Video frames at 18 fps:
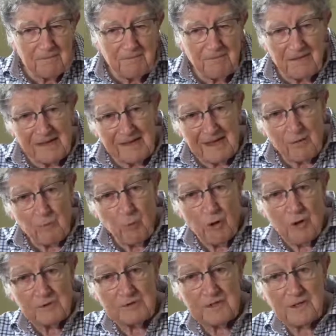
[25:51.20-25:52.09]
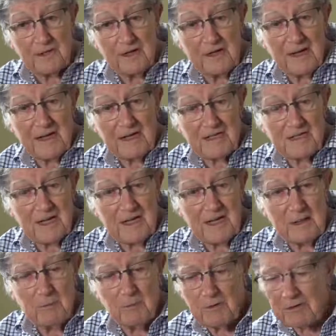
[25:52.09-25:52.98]
Then I walk to the next
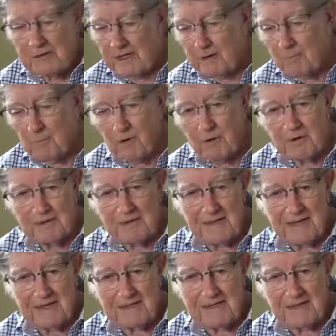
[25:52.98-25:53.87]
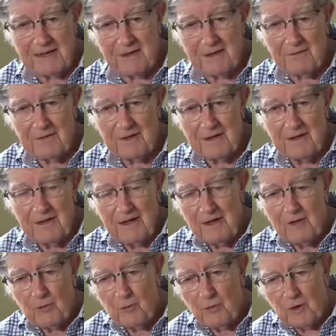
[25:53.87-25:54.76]
cable and I mark that down.
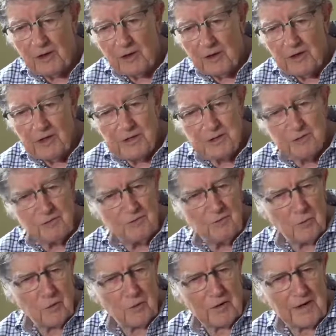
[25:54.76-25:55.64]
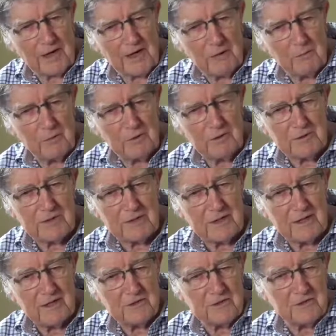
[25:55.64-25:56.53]
Is there 4
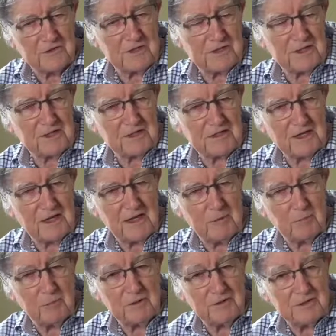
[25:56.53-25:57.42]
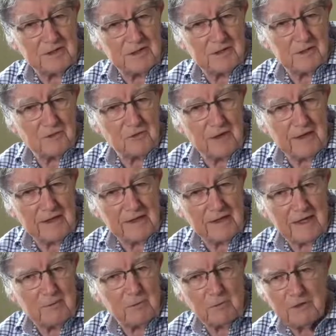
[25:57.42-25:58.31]
cables? Is there 6 cables? Is there 8
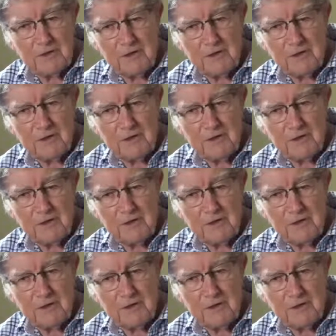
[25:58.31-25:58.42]
cables?